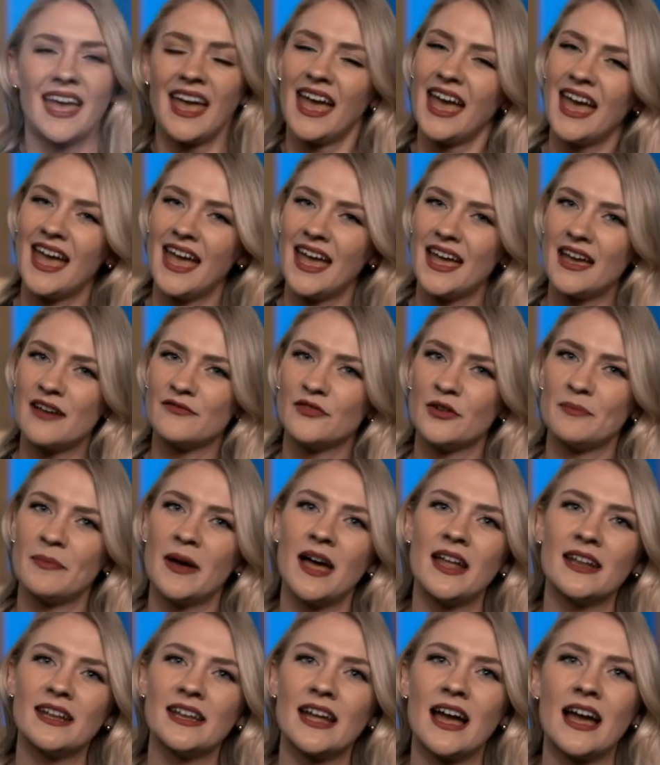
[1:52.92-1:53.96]
Hey
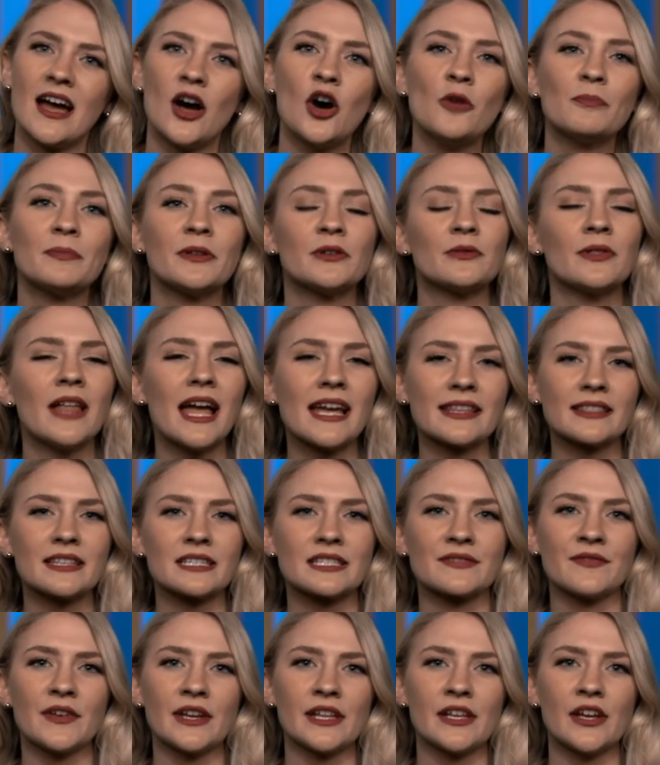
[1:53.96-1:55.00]
everybody, I hope you liked
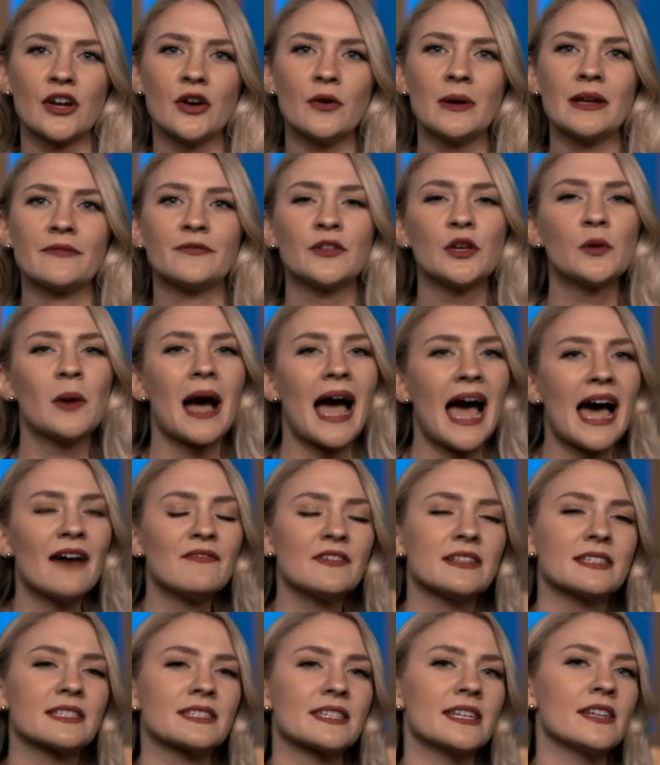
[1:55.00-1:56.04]
this video. If you
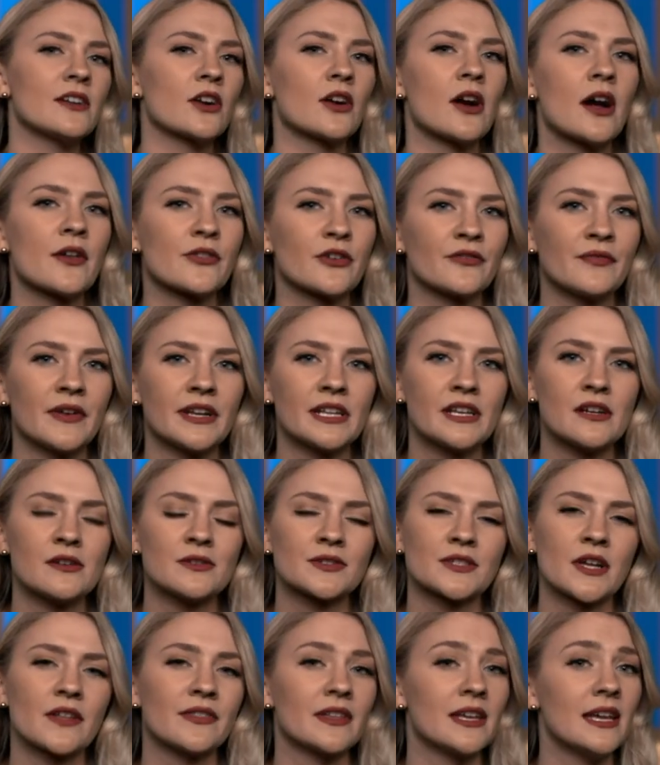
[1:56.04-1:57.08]
haven't seen our other
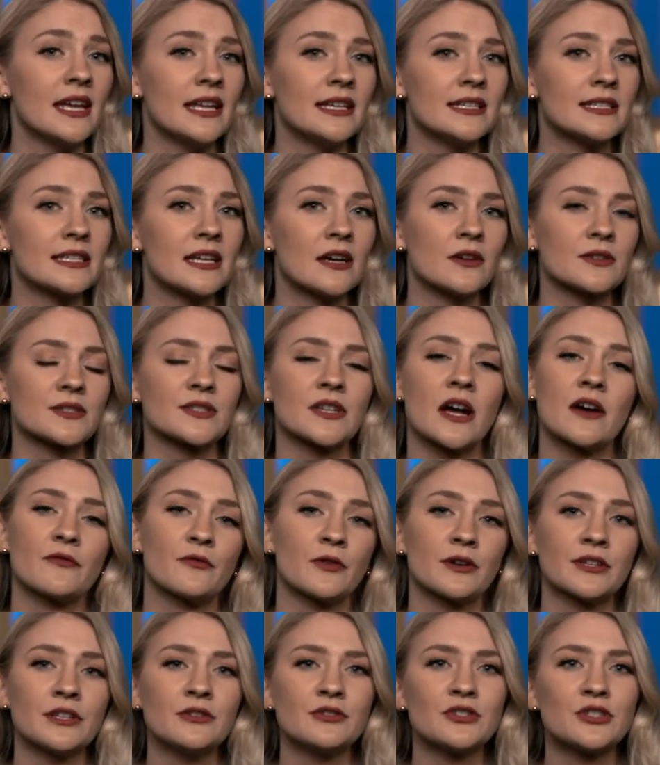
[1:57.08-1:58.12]
videos on the Intel
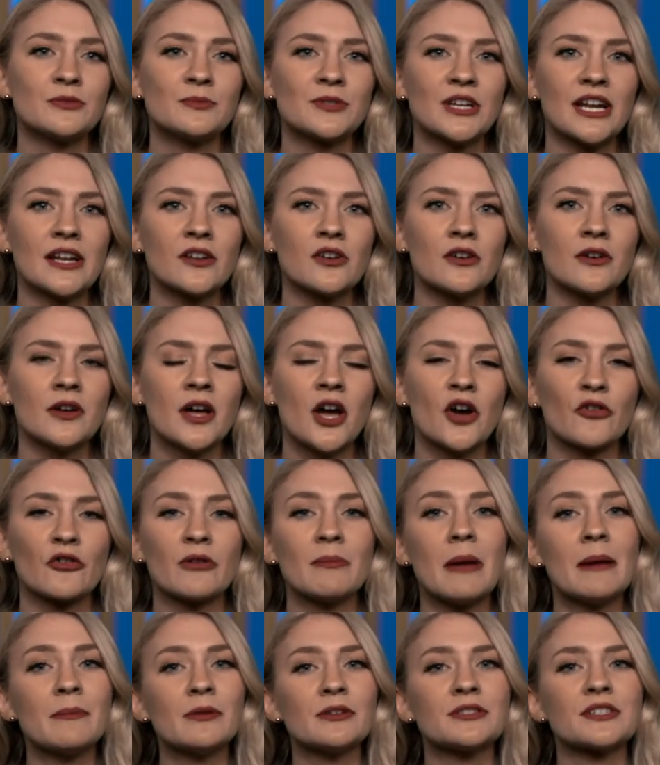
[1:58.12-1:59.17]
Software YouTube channel,
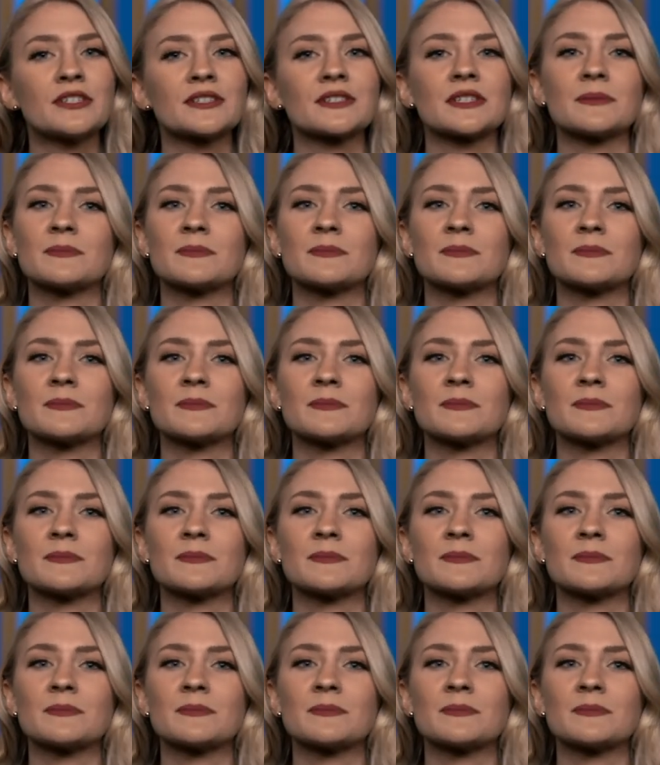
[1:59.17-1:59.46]
remember to